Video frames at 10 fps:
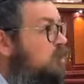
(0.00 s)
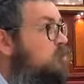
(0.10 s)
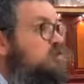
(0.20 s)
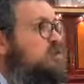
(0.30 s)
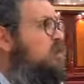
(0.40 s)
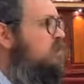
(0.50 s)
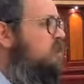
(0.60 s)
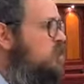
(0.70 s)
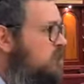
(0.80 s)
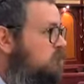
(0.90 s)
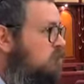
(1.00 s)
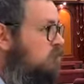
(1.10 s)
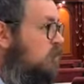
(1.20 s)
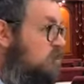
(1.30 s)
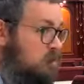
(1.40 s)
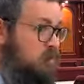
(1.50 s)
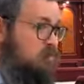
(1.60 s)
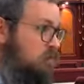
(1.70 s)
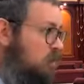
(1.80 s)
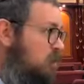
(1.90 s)
The mitzvah to love Hashem. It's a
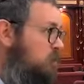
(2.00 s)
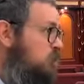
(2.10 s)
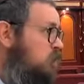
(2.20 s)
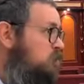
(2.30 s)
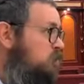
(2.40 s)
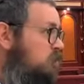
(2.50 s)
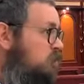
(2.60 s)
mitzvah to love Hashem.